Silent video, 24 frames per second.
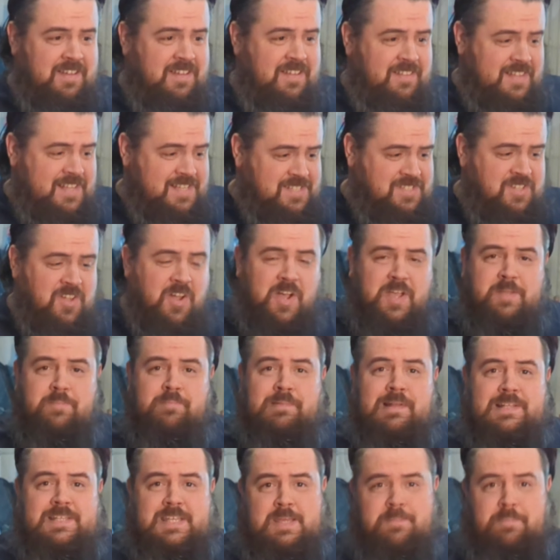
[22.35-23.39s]
There's 9
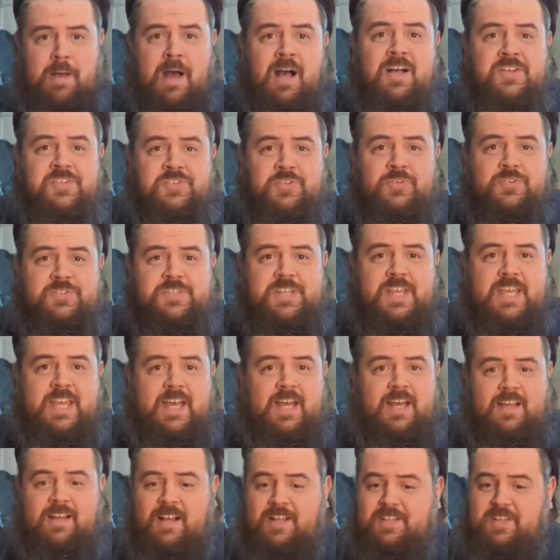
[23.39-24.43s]
bloody parcels
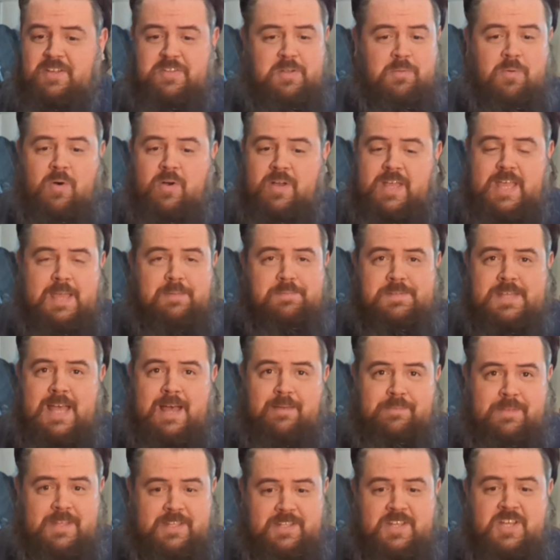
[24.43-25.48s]
here. I don't know what keeps
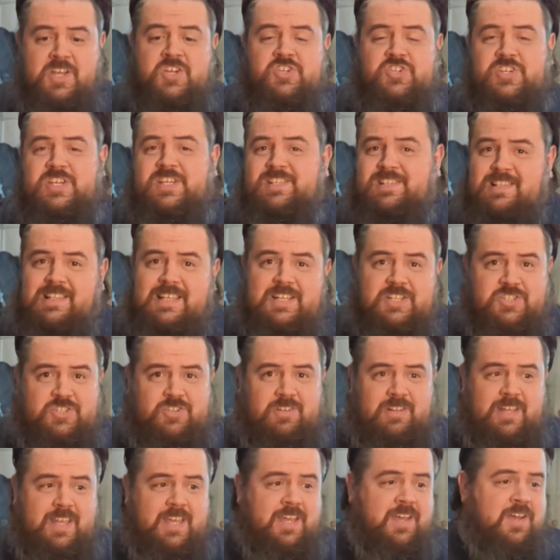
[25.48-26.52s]
happening. She is
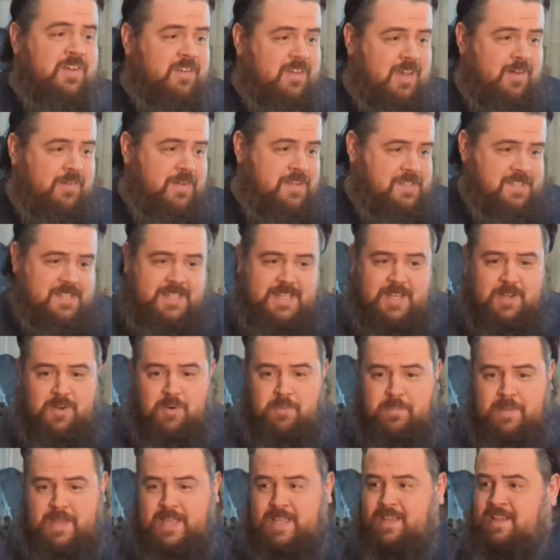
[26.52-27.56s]
literally going to kill
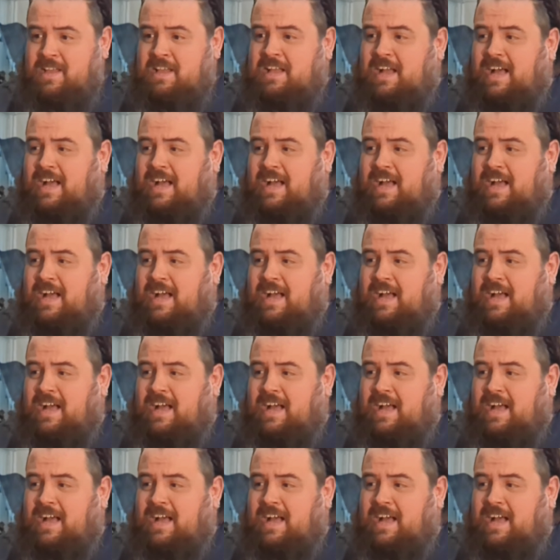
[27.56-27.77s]
me.